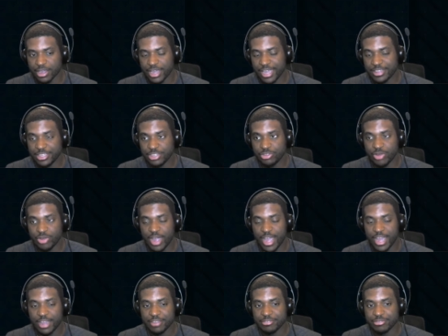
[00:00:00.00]
And then you
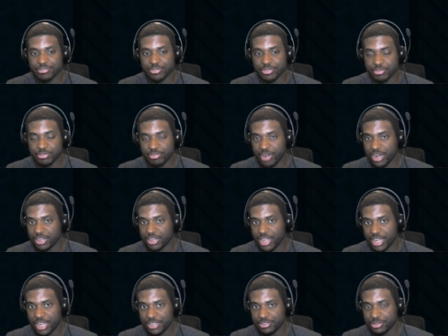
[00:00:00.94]
have the final
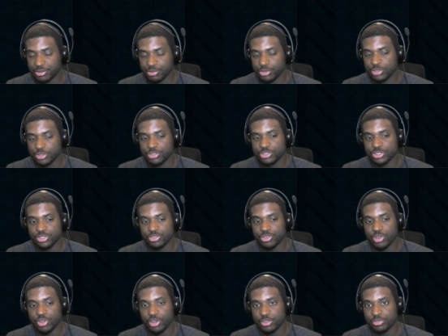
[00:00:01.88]
item, which is
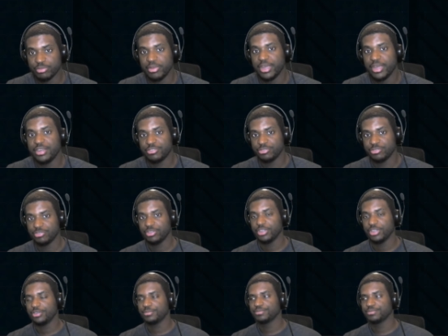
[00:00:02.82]
cosmetic
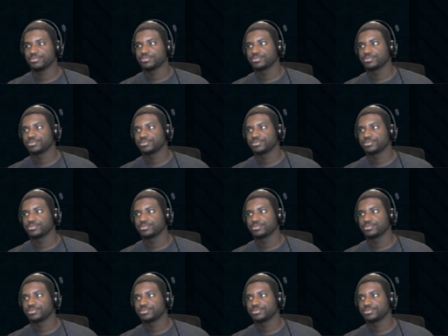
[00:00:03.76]
flair.